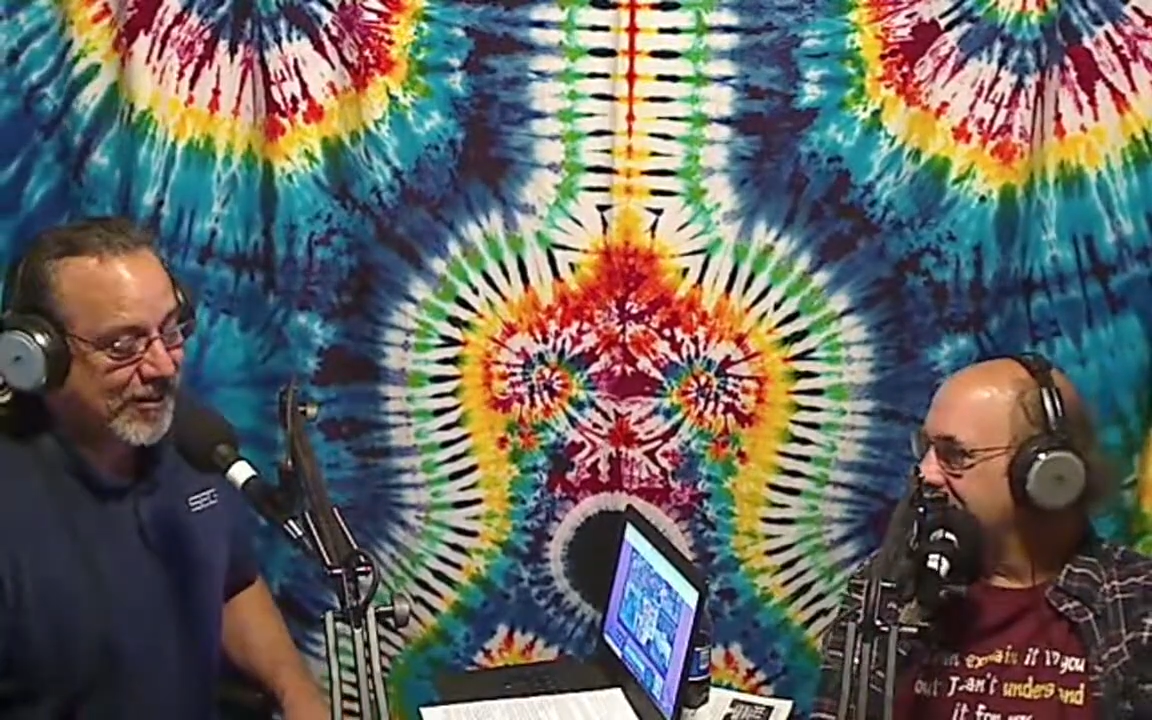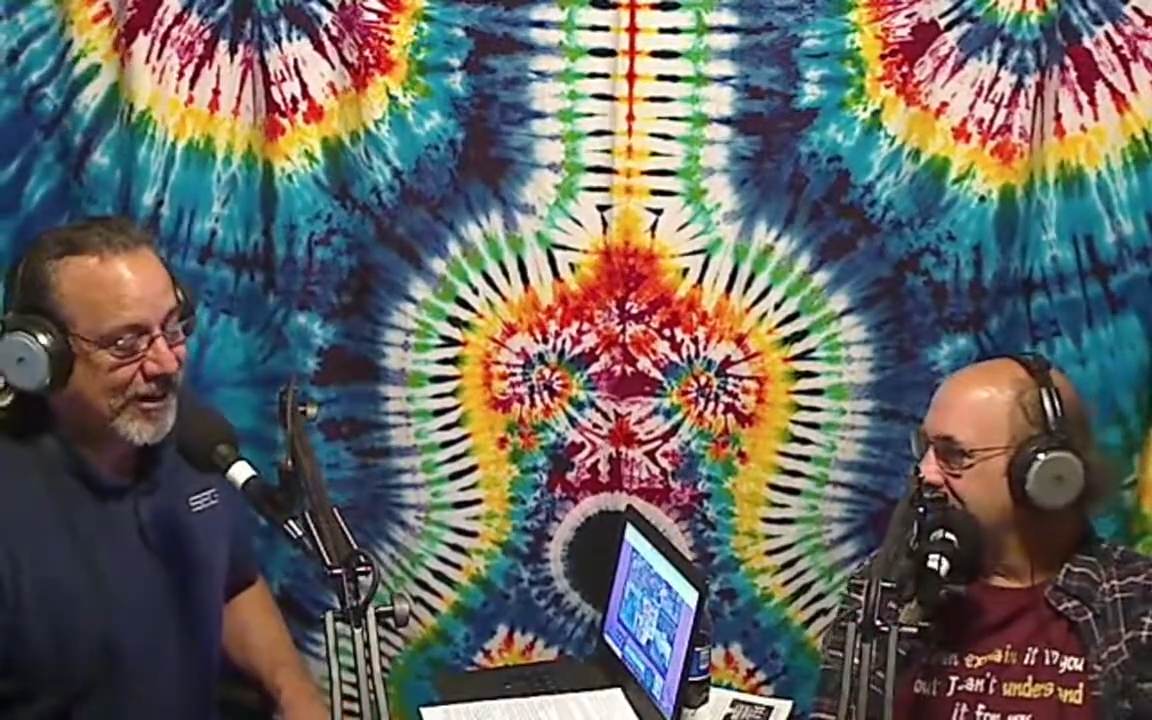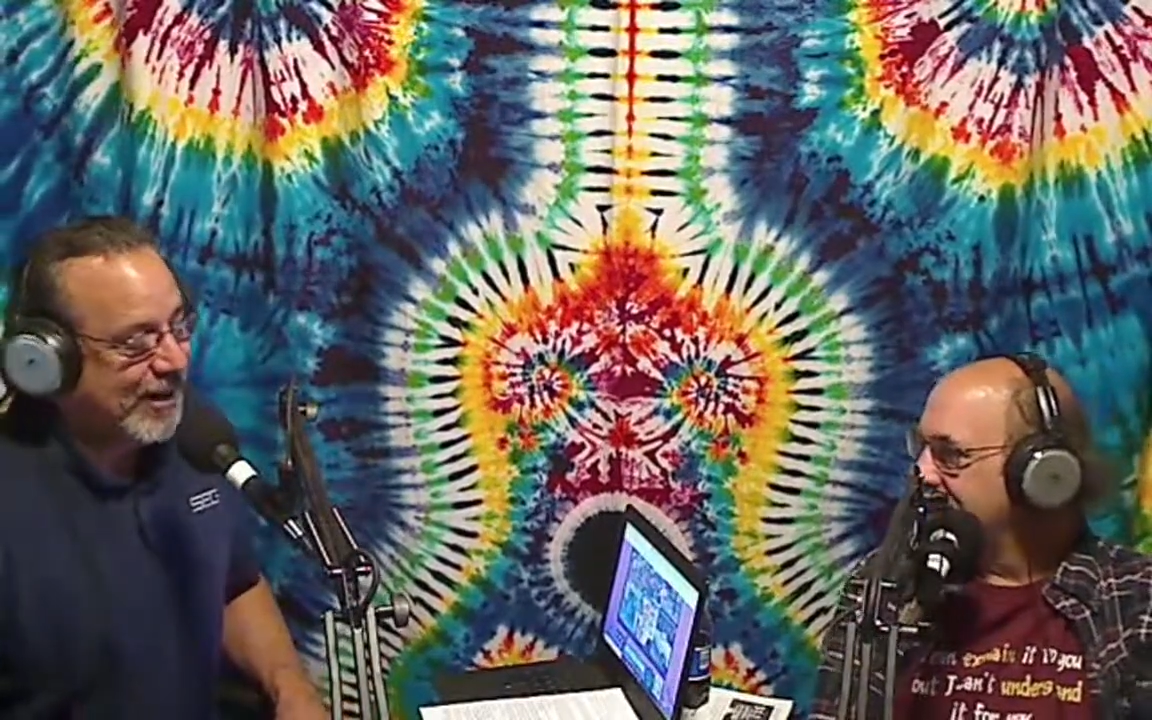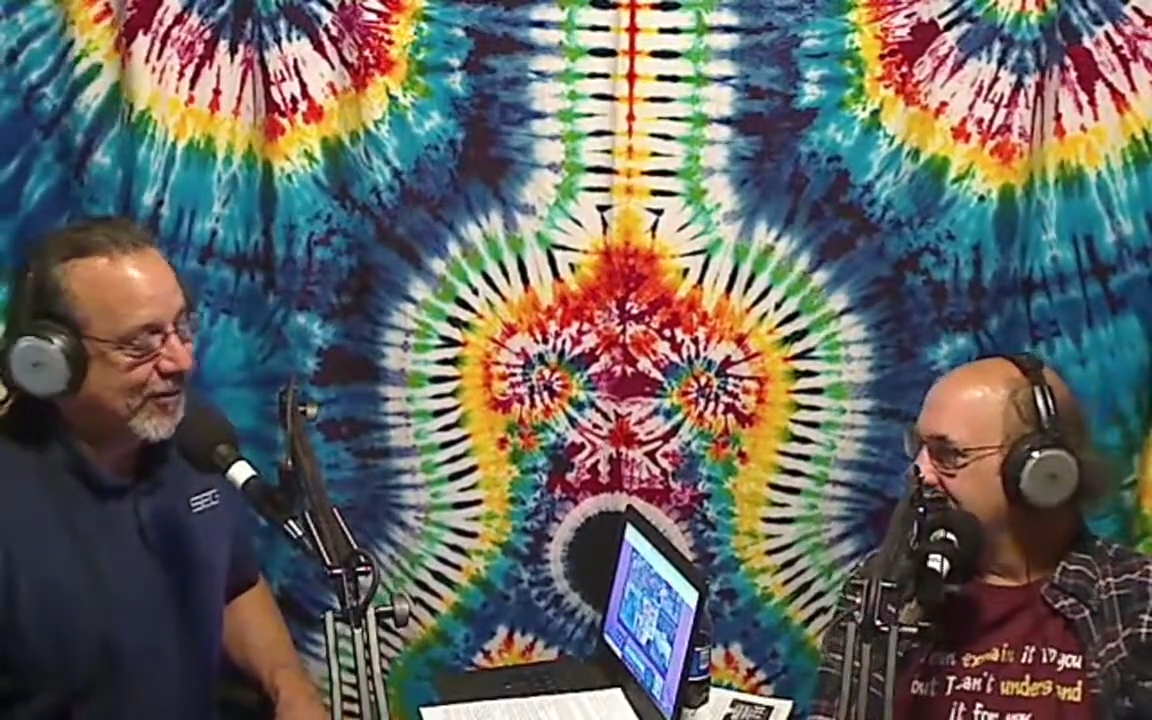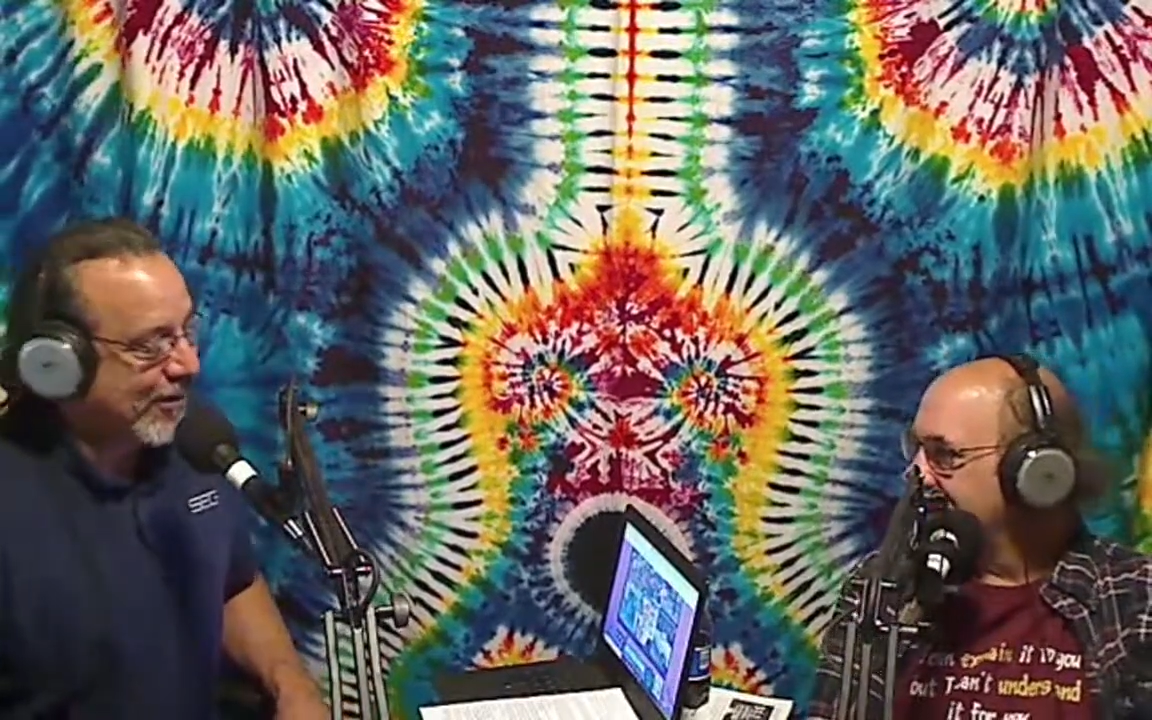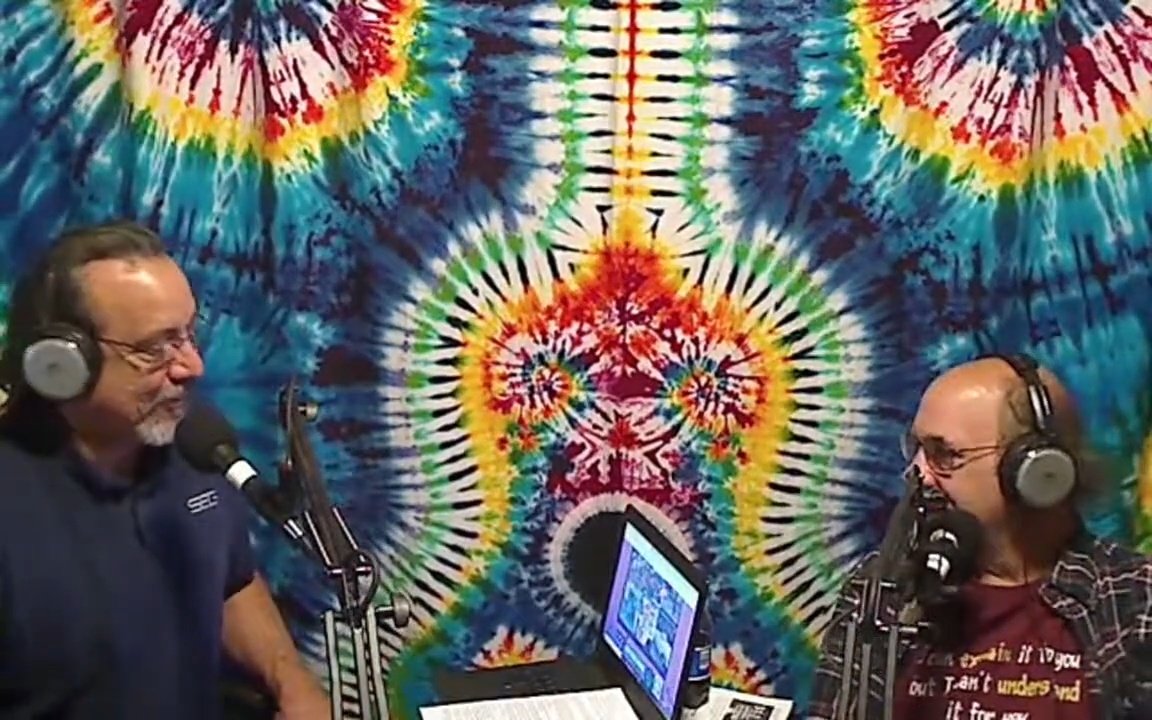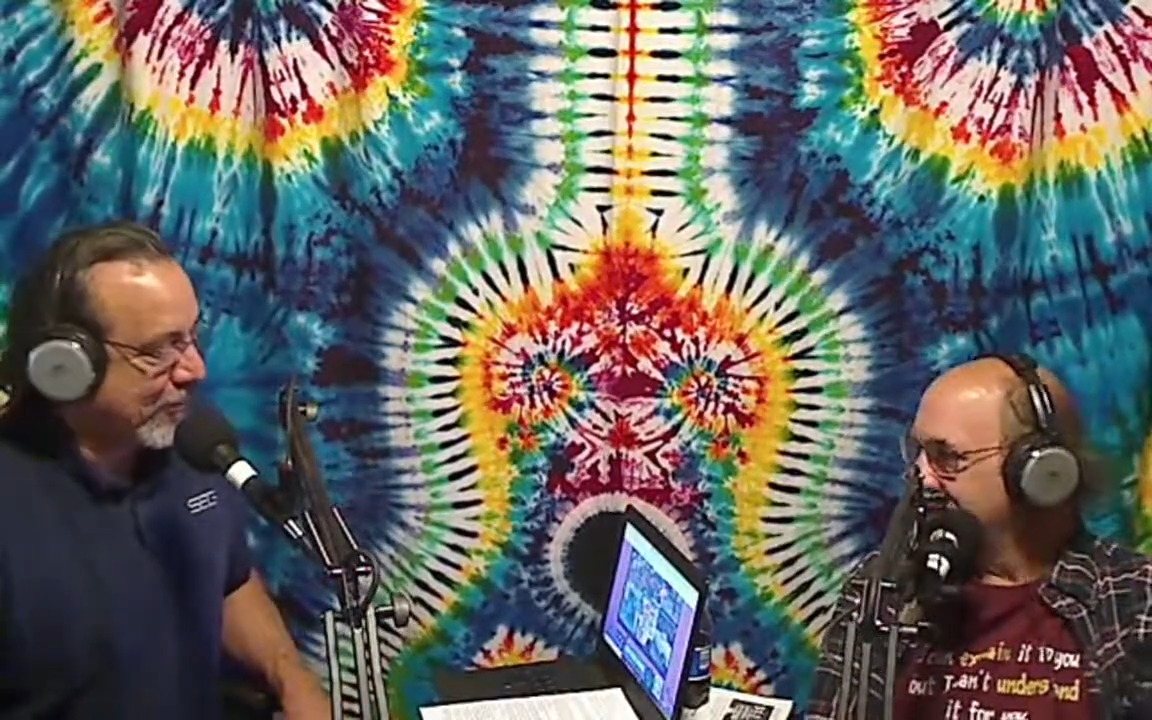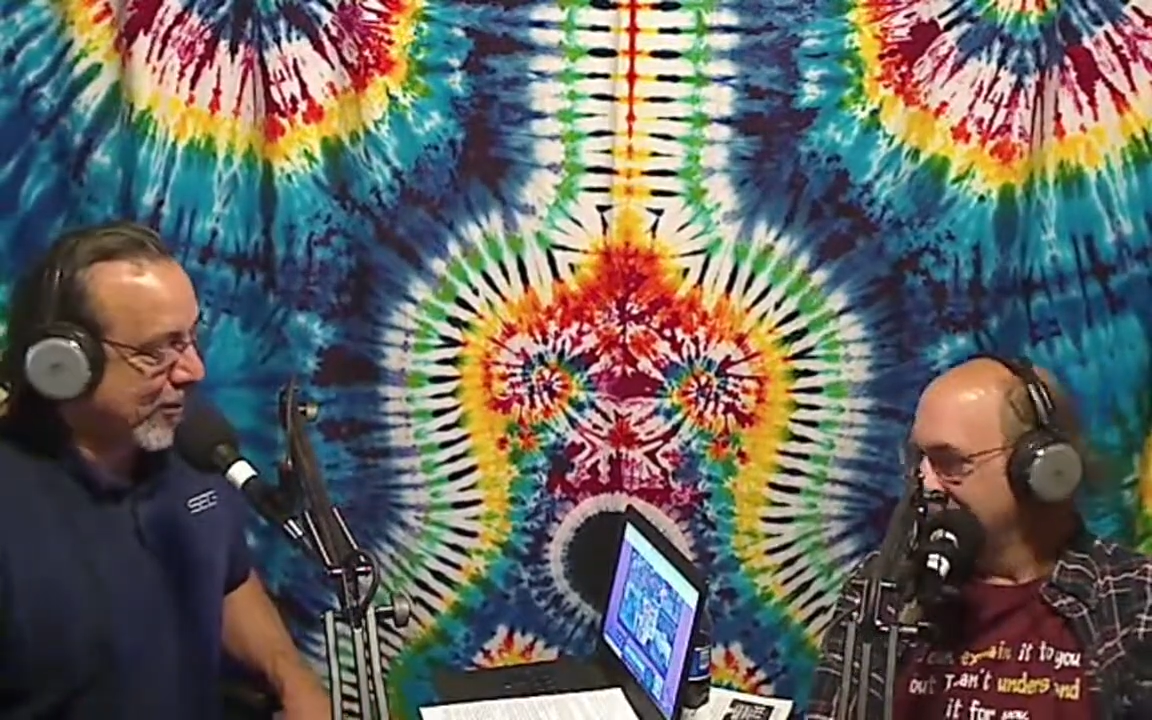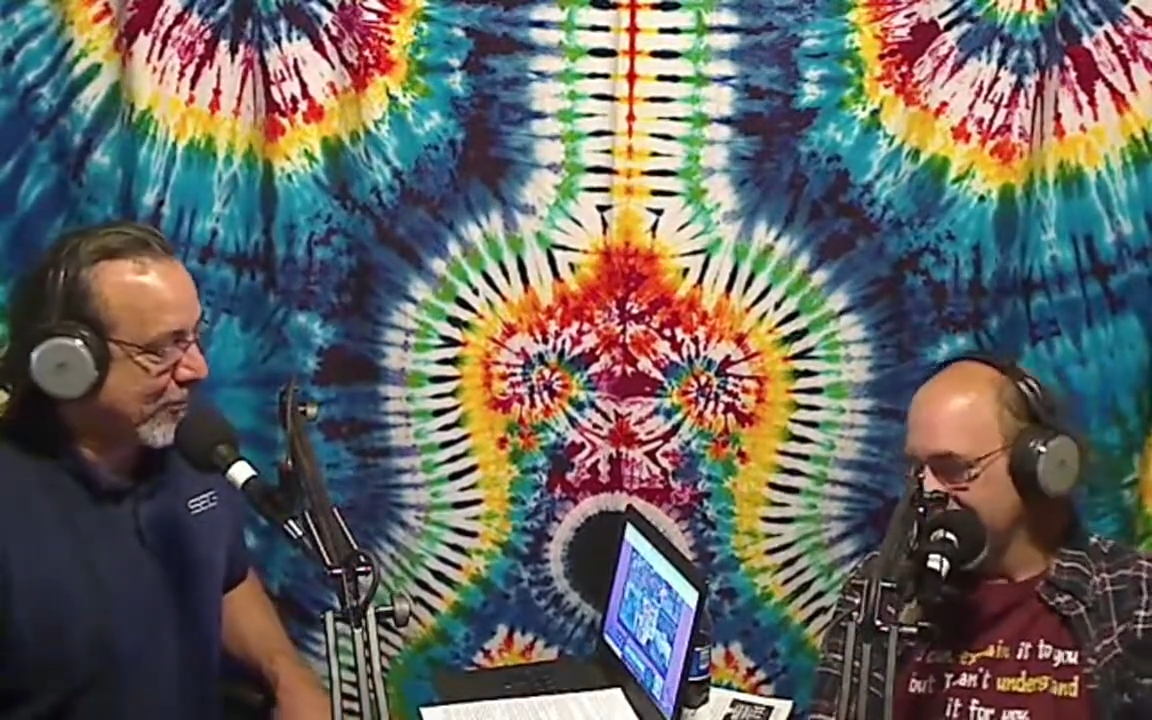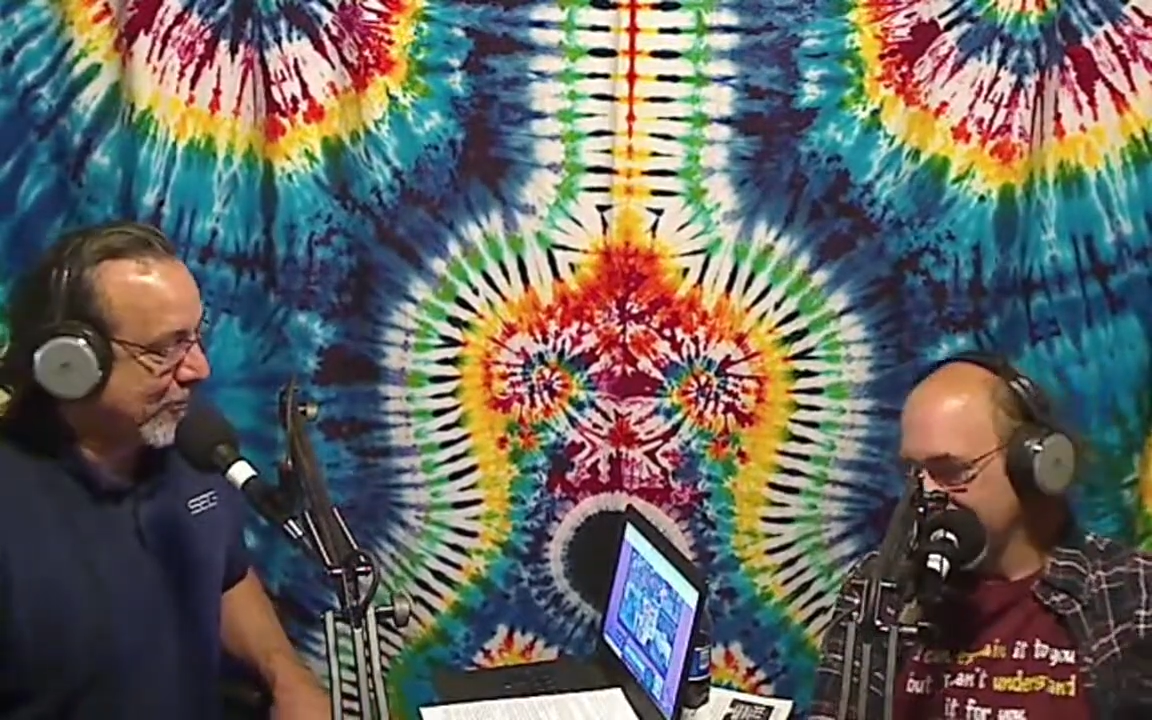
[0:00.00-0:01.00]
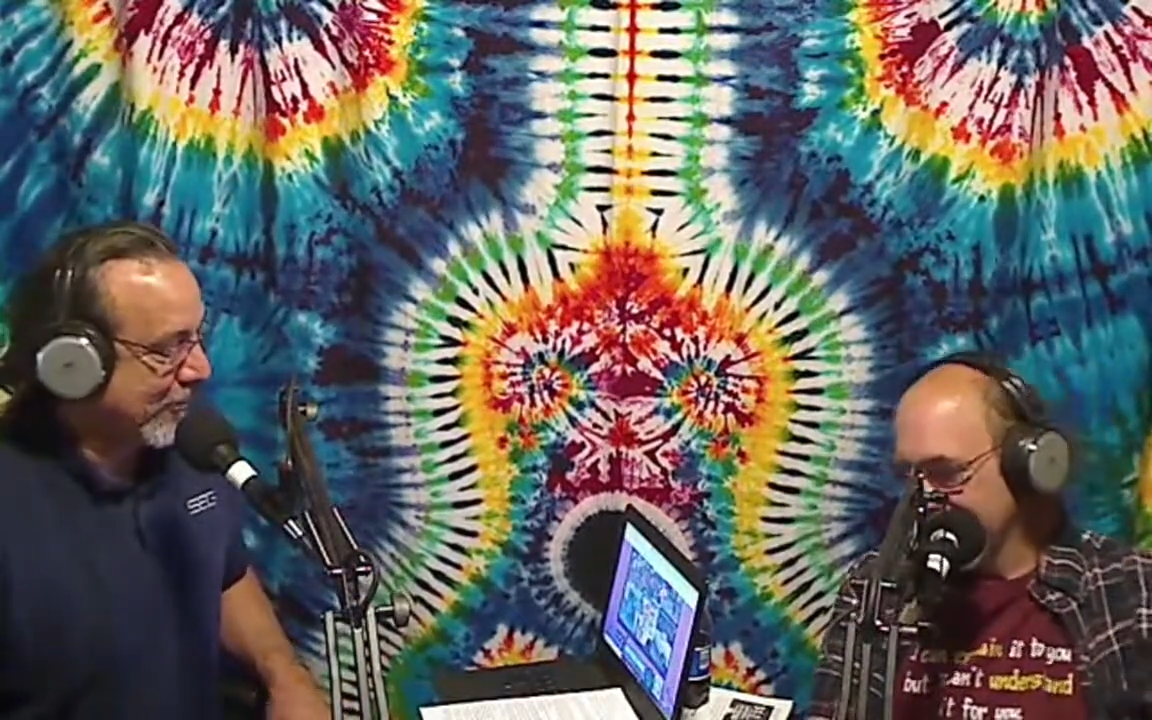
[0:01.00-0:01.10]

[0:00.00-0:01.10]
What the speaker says: and I don't have a problem